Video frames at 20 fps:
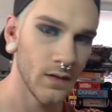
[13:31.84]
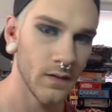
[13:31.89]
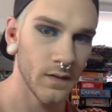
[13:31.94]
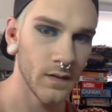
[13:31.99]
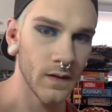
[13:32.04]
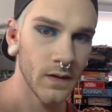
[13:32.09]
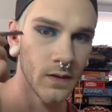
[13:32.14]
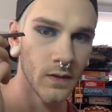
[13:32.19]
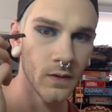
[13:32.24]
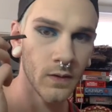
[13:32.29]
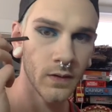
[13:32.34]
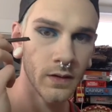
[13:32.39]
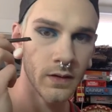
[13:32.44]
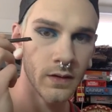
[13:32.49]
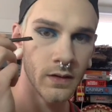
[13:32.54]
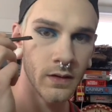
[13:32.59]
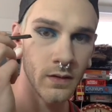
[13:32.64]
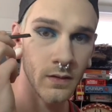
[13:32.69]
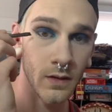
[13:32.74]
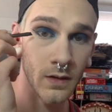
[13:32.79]
So
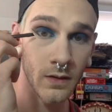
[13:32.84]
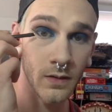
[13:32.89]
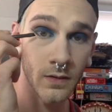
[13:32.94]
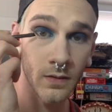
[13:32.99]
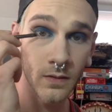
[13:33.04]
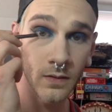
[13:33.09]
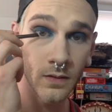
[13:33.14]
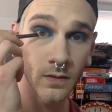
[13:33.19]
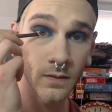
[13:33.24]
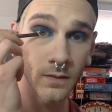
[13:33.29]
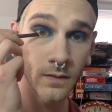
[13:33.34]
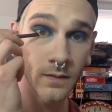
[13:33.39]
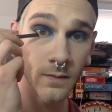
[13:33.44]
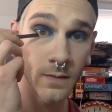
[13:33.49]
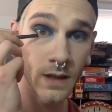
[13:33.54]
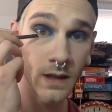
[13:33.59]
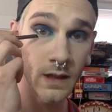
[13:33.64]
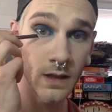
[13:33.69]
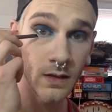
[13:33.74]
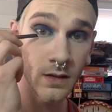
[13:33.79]
you go from
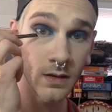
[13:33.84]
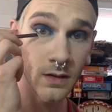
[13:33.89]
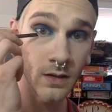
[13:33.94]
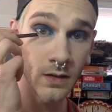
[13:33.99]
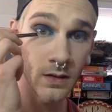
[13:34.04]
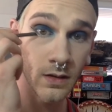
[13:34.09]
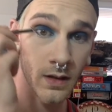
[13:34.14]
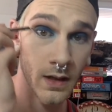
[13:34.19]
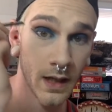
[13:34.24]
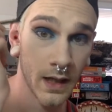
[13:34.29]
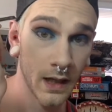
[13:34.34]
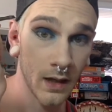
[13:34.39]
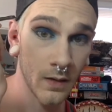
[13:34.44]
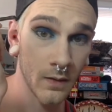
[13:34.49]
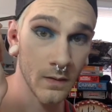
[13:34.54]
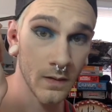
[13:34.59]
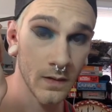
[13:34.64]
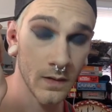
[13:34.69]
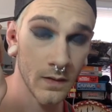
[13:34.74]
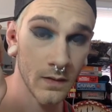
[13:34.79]
the inner
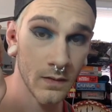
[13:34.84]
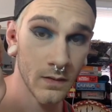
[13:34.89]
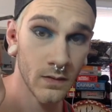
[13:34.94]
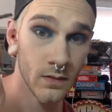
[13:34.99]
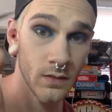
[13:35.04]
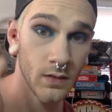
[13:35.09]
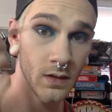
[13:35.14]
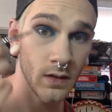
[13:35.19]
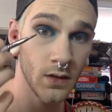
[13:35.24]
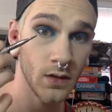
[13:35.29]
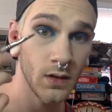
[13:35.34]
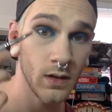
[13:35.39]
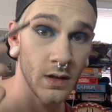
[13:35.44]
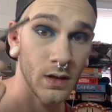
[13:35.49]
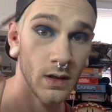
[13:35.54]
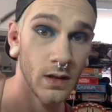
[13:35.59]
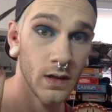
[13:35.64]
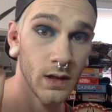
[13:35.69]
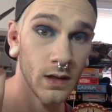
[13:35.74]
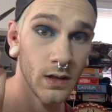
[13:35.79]
out,
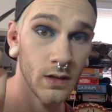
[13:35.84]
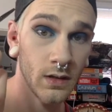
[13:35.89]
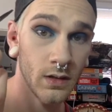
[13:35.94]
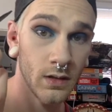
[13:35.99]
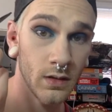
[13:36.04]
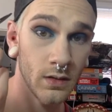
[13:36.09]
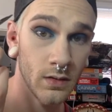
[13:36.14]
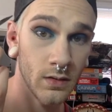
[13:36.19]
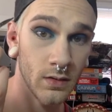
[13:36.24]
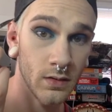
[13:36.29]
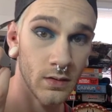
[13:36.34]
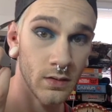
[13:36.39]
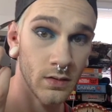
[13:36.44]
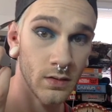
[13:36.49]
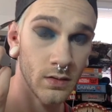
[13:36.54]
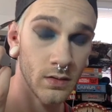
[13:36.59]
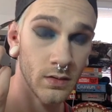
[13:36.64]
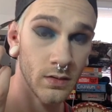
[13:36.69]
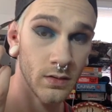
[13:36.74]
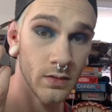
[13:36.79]
and then
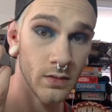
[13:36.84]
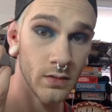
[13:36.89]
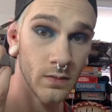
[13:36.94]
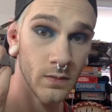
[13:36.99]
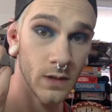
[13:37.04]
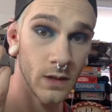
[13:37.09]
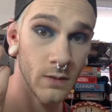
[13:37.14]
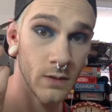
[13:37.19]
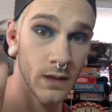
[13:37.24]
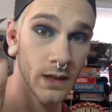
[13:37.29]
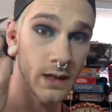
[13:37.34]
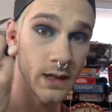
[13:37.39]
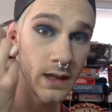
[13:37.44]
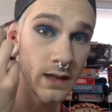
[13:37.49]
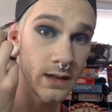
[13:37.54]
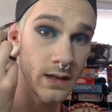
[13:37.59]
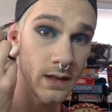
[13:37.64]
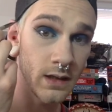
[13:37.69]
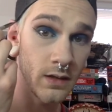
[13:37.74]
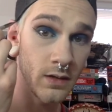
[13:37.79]
when you want to
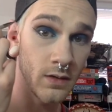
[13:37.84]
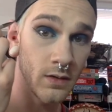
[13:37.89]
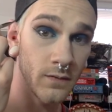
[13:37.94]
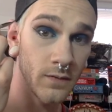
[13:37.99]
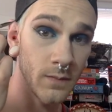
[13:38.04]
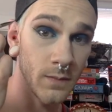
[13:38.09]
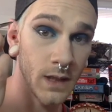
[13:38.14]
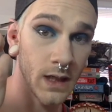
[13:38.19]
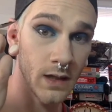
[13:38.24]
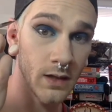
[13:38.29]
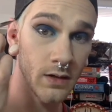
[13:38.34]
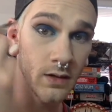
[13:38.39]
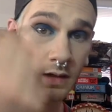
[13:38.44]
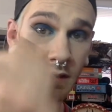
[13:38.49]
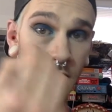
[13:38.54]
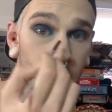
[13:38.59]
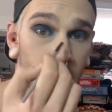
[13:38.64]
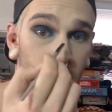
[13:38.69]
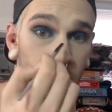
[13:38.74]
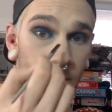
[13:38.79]
connect it, you go from the
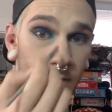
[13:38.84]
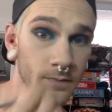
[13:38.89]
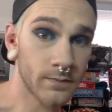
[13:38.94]
outer in.